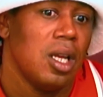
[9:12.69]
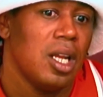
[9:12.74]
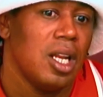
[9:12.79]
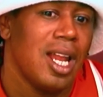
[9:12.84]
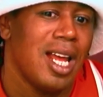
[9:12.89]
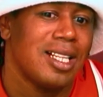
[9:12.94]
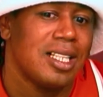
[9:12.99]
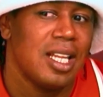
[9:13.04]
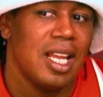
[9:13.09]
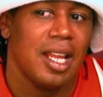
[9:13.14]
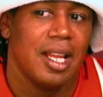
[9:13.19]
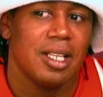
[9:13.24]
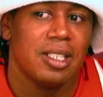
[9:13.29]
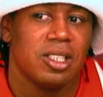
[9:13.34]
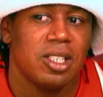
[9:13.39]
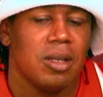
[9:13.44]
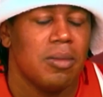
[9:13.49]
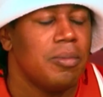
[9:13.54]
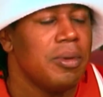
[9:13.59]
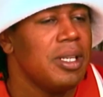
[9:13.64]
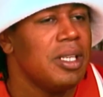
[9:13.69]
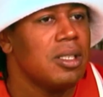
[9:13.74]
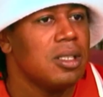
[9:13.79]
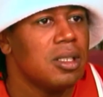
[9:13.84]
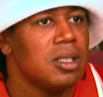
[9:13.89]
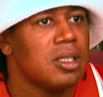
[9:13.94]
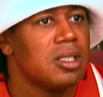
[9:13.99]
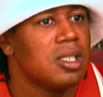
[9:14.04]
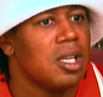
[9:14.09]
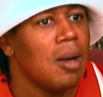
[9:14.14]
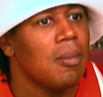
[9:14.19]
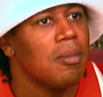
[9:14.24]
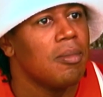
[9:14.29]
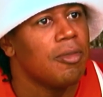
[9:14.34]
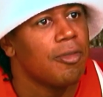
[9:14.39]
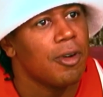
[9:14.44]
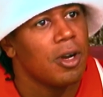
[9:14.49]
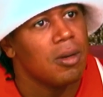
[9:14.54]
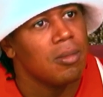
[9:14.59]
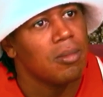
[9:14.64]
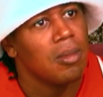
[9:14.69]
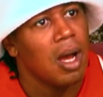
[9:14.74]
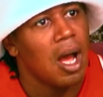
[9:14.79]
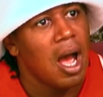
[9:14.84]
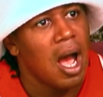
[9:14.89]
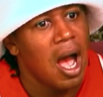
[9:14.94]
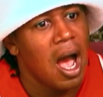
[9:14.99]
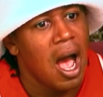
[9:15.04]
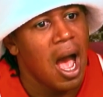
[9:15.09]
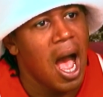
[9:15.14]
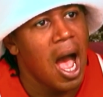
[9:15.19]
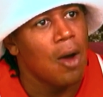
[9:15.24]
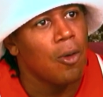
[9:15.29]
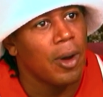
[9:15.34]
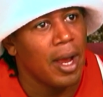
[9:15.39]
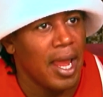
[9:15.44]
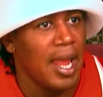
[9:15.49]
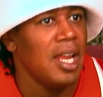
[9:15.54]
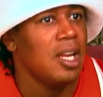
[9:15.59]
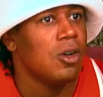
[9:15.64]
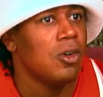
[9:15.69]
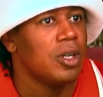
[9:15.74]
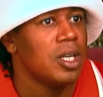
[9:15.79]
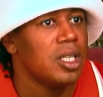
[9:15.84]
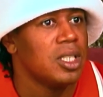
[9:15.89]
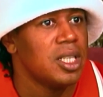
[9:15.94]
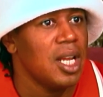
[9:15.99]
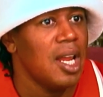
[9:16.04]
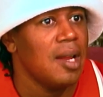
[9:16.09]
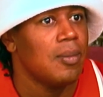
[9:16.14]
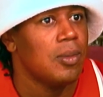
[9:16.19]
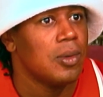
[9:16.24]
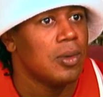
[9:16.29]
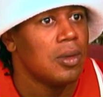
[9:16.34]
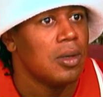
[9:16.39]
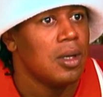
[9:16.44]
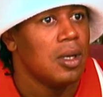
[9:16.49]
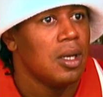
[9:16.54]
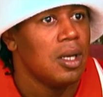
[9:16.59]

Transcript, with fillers: And I think it should be something from our angle of the table.